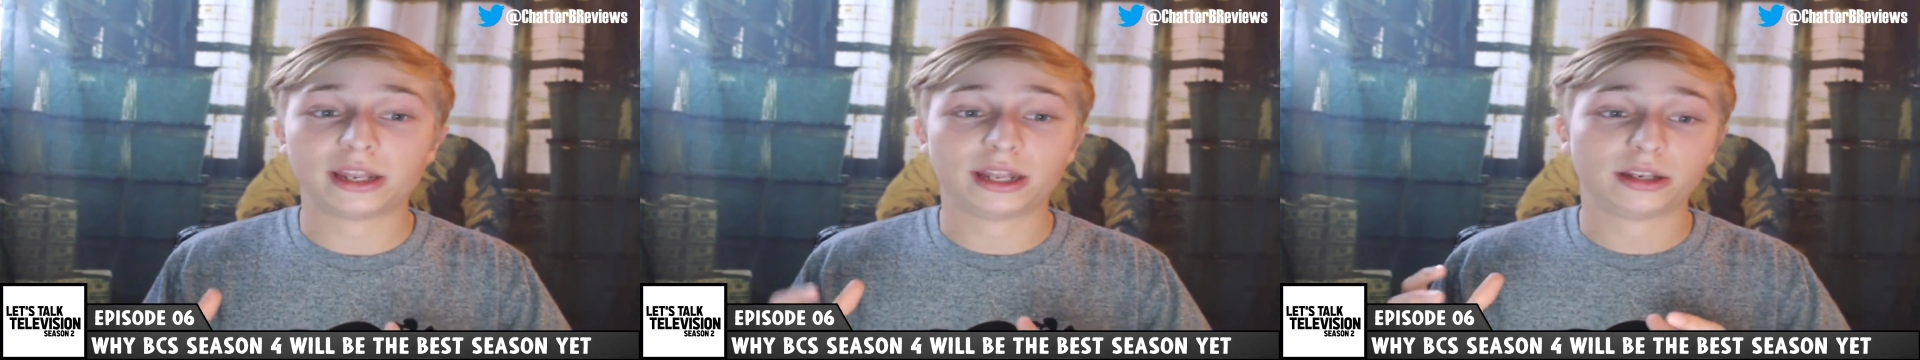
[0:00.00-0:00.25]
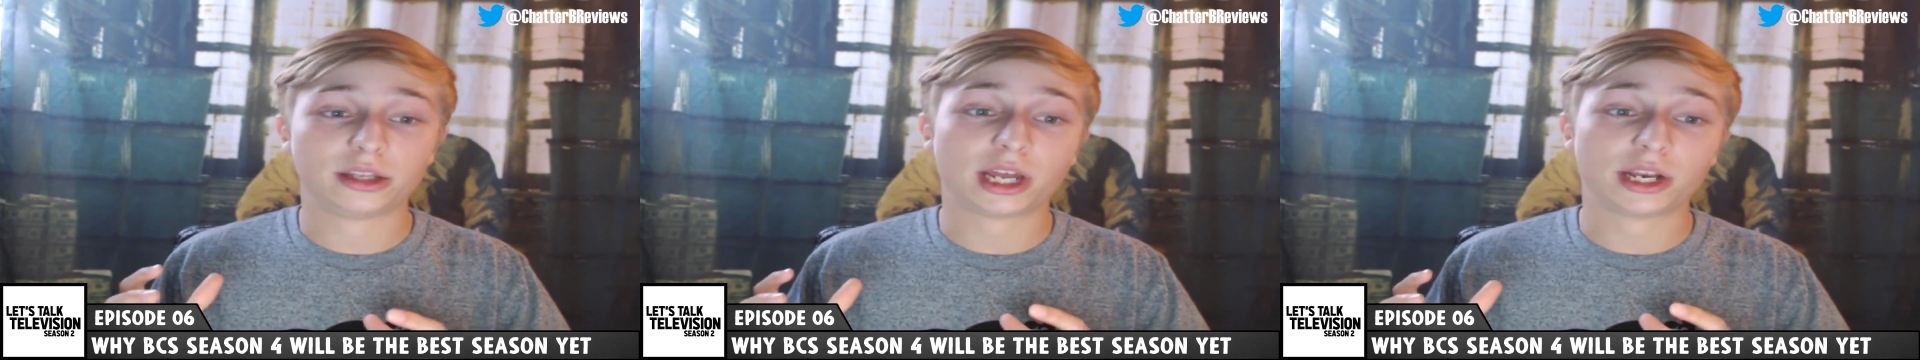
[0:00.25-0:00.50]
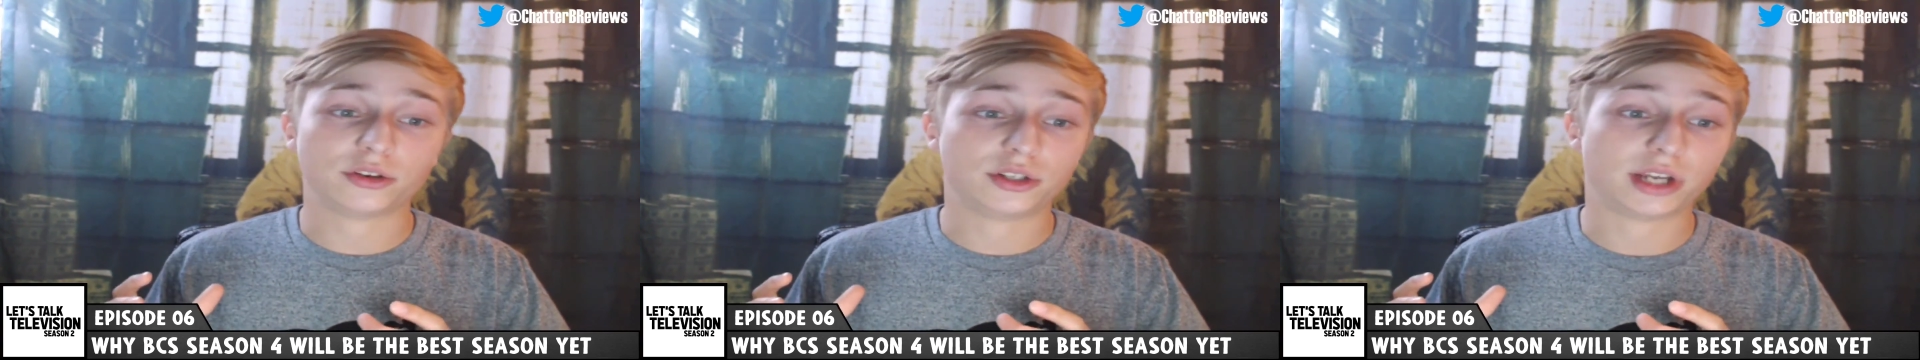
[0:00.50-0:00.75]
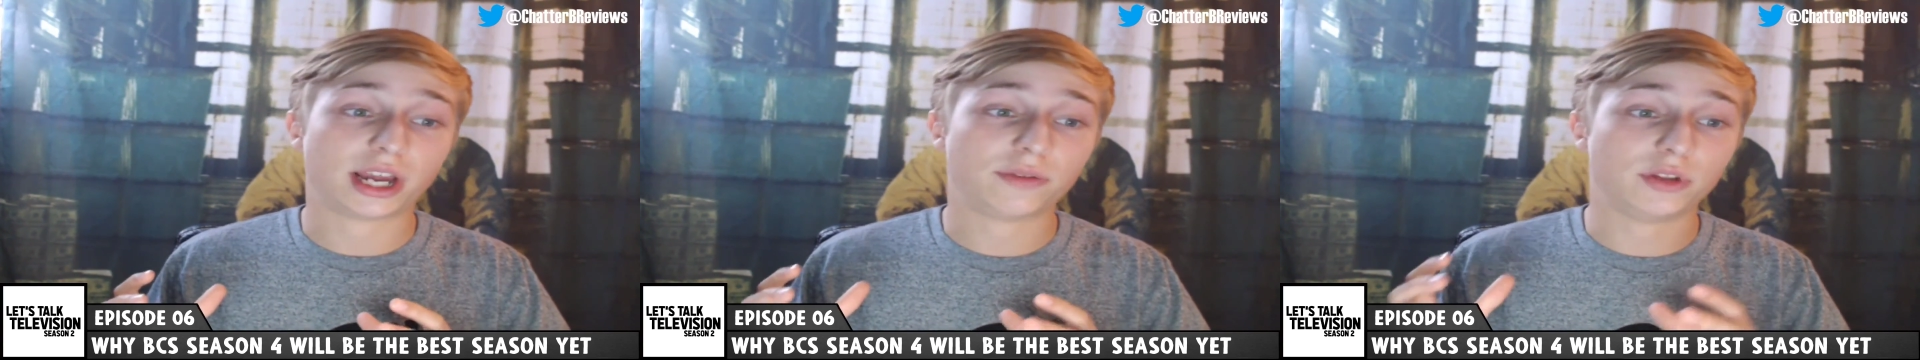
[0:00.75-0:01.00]
and kind of
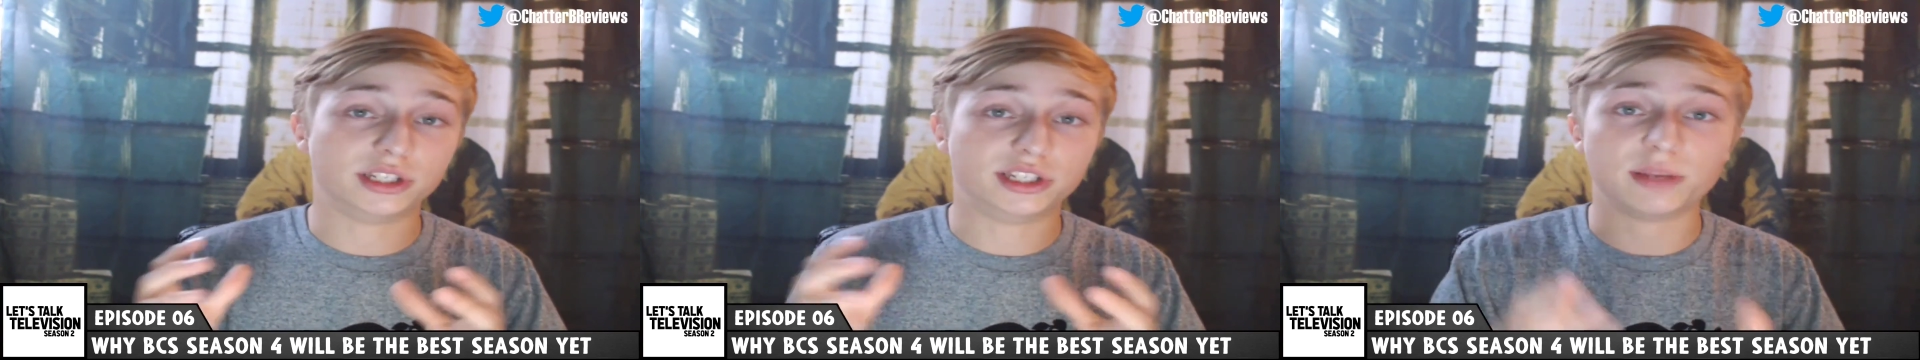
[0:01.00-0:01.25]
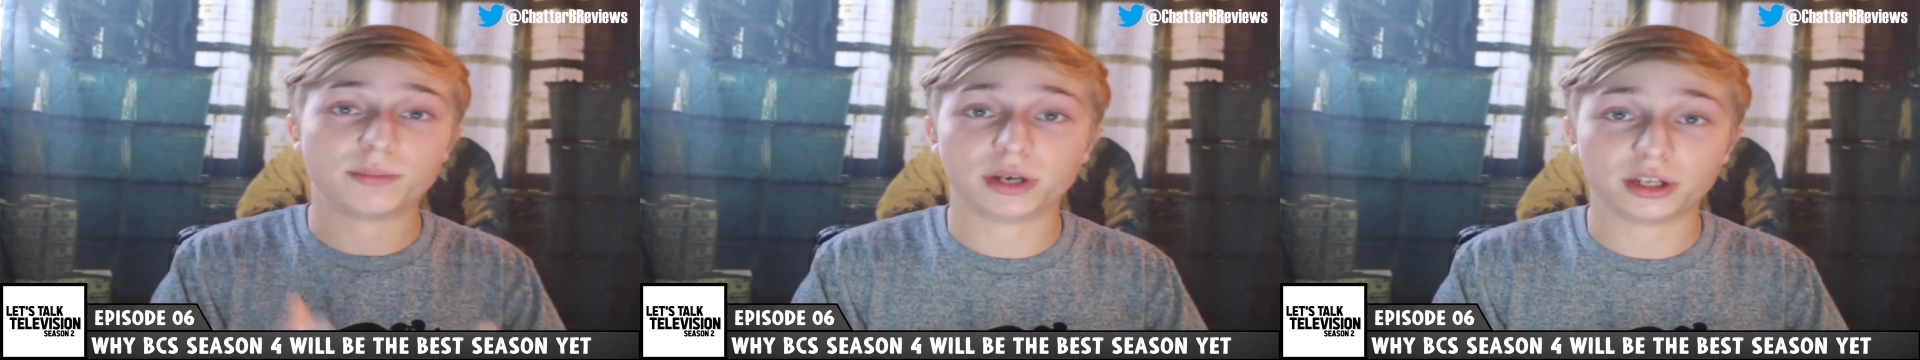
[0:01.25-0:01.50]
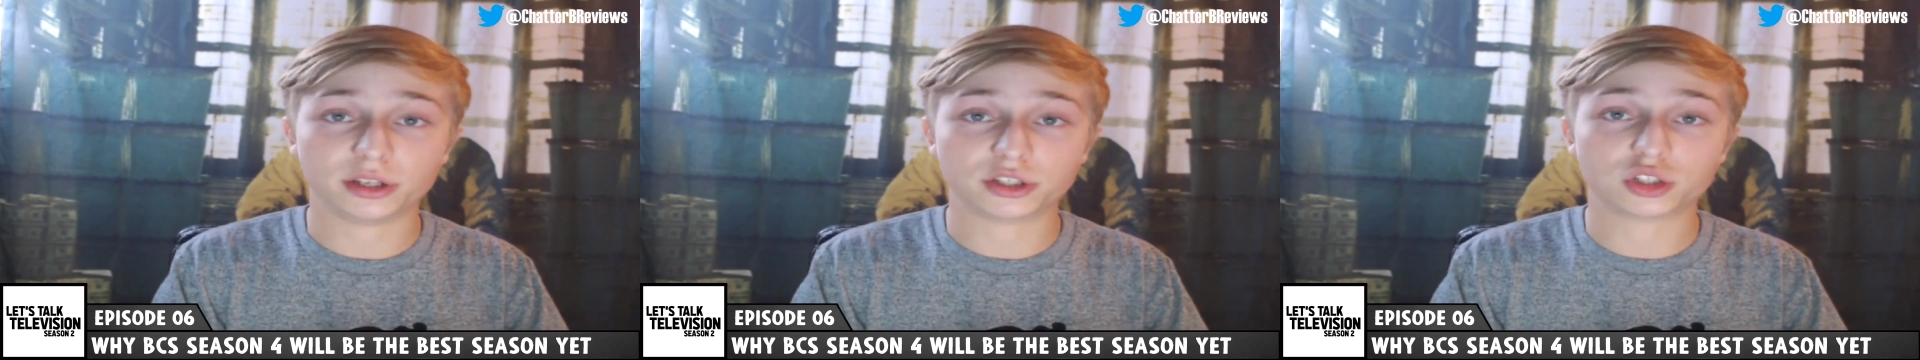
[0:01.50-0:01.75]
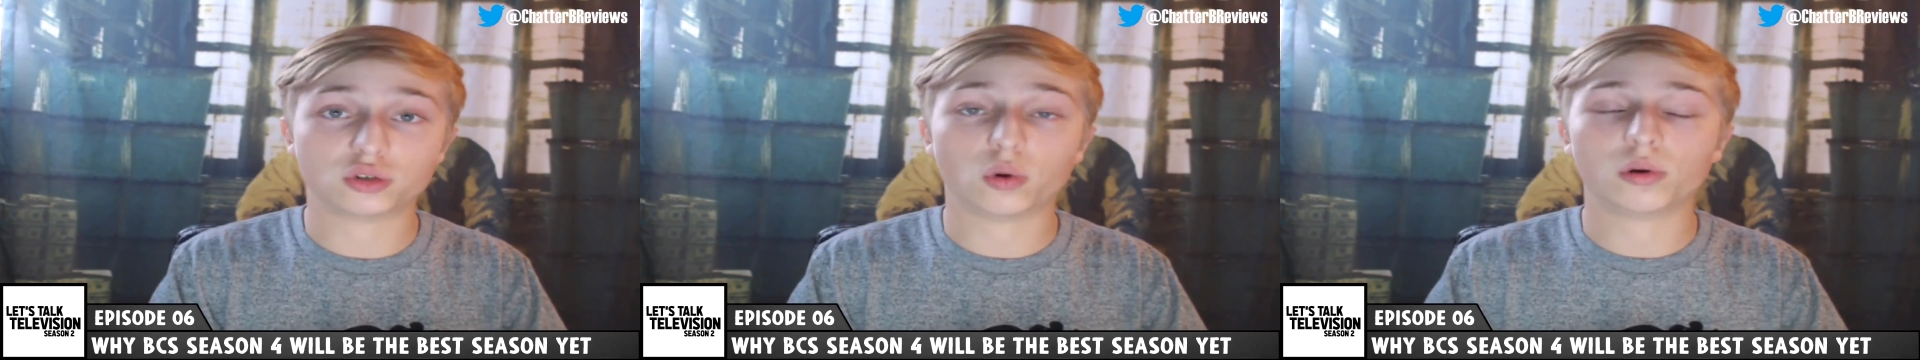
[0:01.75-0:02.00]
diving deep into the
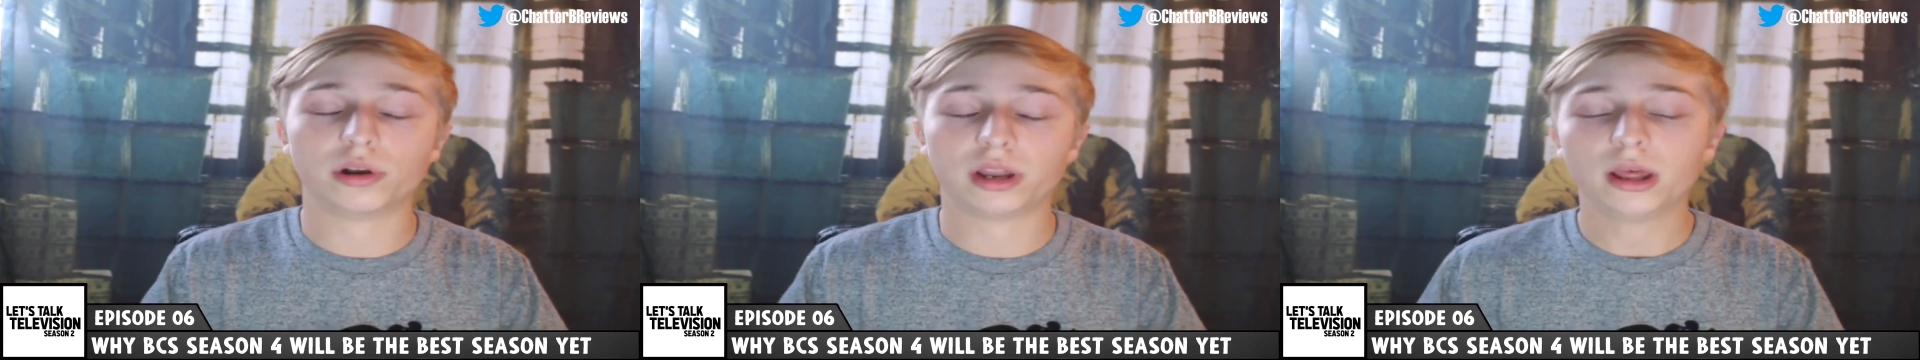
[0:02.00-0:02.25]
story.